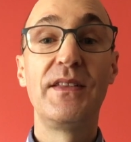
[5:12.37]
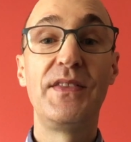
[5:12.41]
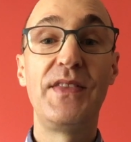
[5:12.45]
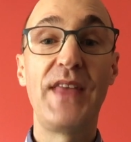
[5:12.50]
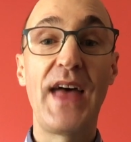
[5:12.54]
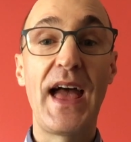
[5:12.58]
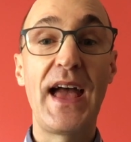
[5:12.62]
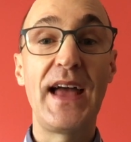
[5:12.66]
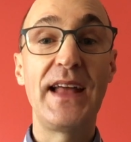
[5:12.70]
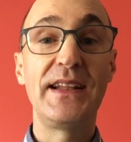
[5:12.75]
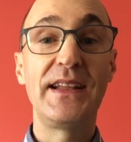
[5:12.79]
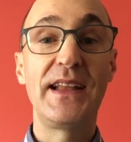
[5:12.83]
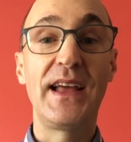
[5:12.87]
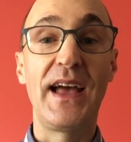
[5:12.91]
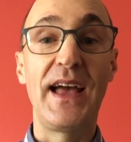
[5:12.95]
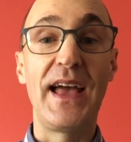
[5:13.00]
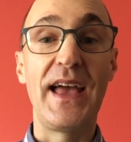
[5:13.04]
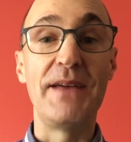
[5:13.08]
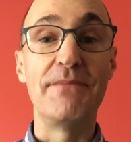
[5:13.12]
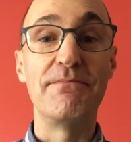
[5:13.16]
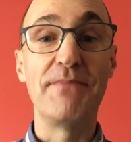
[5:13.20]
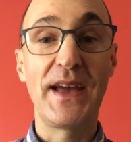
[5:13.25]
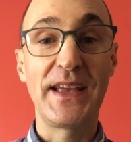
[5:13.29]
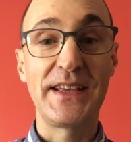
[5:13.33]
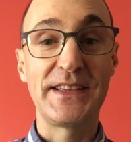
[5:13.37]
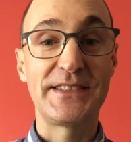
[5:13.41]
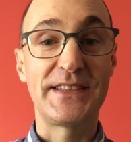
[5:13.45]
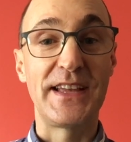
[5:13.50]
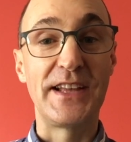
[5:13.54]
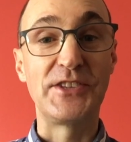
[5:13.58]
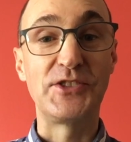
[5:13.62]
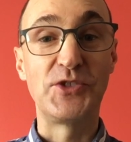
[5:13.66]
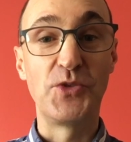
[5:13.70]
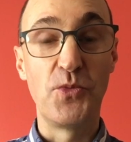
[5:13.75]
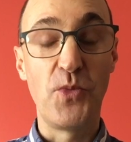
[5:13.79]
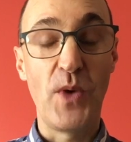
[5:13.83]
then it makes
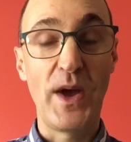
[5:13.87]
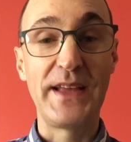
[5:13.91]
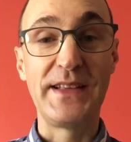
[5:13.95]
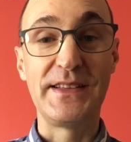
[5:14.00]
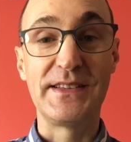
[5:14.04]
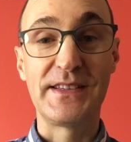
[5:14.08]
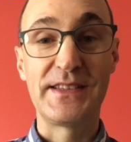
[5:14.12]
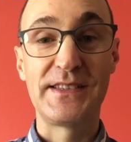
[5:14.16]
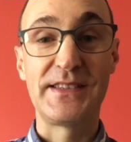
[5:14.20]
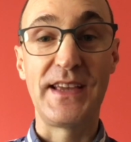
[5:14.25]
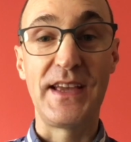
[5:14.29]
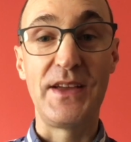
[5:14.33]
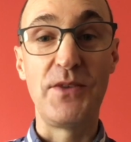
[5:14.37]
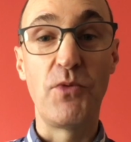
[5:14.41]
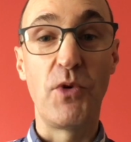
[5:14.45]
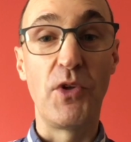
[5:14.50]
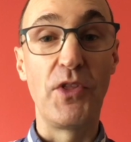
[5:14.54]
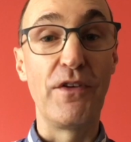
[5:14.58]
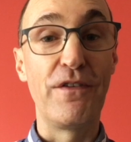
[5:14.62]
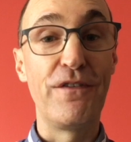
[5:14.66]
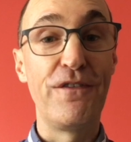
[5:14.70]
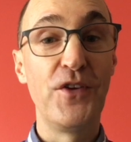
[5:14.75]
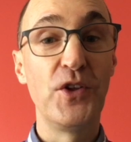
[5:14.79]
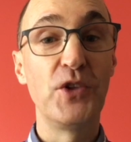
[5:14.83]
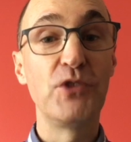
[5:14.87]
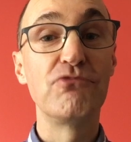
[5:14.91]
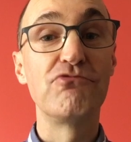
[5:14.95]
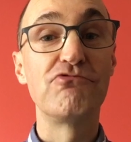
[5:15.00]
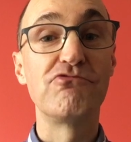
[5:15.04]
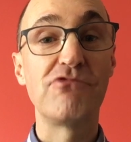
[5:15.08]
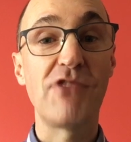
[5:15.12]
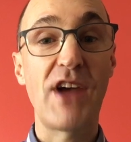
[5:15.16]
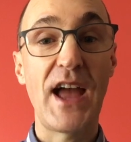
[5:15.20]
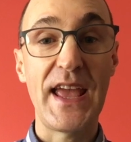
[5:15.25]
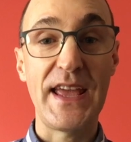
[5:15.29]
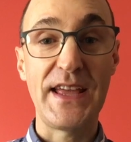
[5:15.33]
sense to wait and see what the full
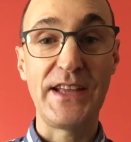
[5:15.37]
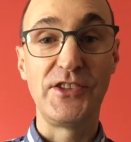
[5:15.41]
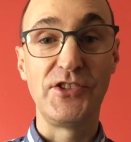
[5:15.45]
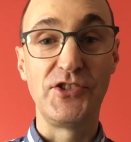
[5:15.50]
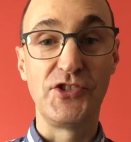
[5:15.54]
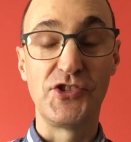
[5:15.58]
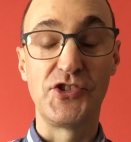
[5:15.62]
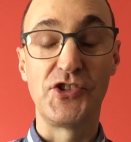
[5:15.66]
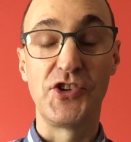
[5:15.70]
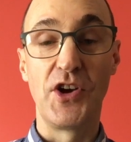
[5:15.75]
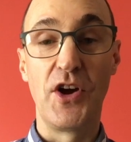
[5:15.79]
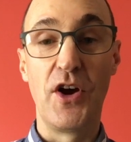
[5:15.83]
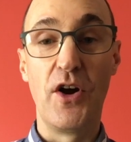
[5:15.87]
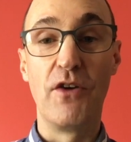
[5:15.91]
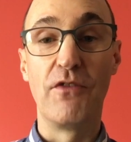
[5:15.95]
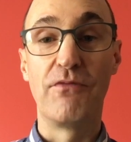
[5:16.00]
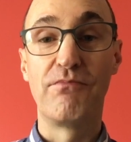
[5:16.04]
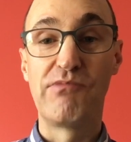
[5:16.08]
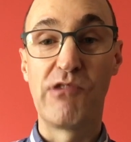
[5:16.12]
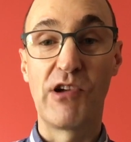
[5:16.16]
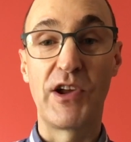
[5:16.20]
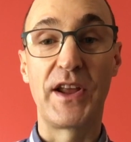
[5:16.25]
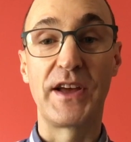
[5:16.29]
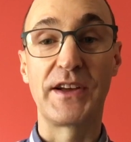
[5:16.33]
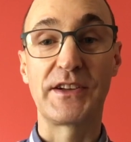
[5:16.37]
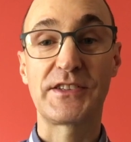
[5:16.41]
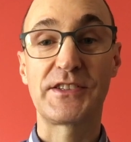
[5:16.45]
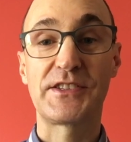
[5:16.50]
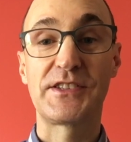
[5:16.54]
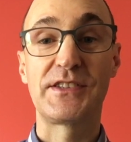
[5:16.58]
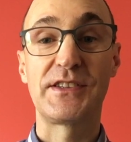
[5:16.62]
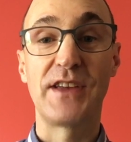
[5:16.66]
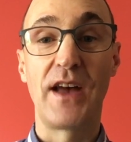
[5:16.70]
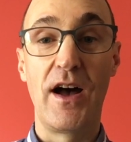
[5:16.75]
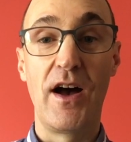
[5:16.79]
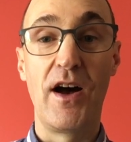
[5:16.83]
range of
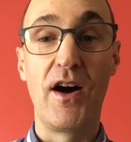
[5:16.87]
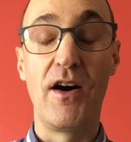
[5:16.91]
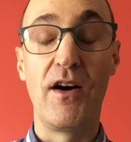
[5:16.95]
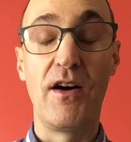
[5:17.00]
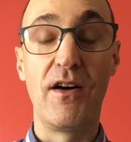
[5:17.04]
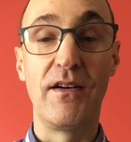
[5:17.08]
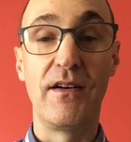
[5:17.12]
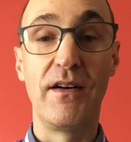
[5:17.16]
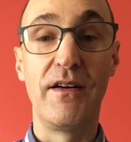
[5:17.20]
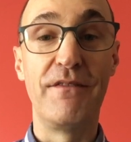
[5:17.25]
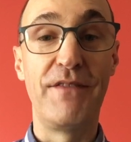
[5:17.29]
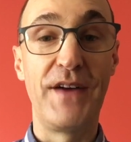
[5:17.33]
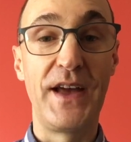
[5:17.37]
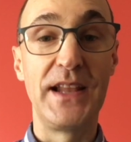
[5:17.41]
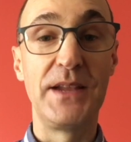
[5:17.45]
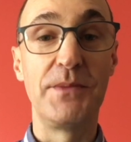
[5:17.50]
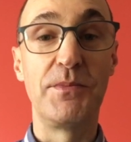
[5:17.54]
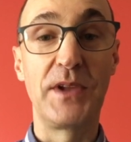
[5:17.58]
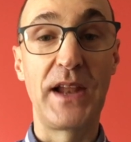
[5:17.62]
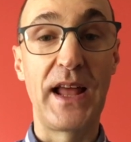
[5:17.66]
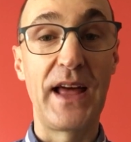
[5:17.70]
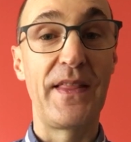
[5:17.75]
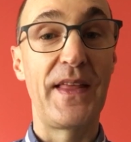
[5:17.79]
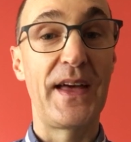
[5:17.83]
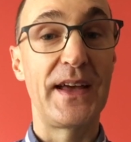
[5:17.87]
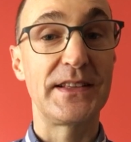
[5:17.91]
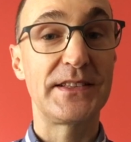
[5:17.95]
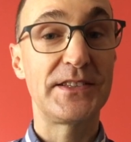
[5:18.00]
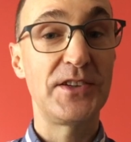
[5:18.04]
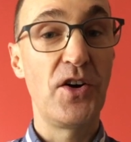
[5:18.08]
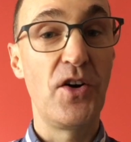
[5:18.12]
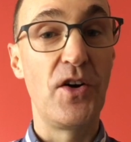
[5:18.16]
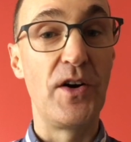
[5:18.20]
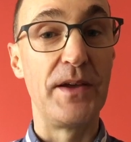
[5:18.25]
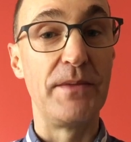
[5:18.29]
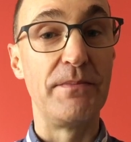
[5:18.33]
products are available at that
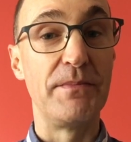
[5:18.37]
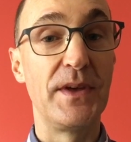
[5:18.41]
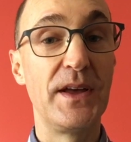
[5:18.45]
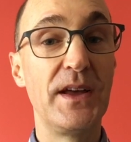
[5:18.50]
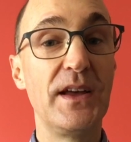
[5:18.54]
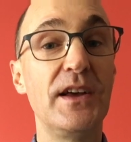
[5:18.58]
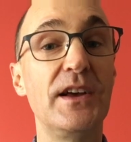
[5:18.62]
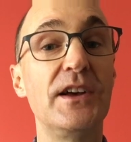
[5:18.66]
time.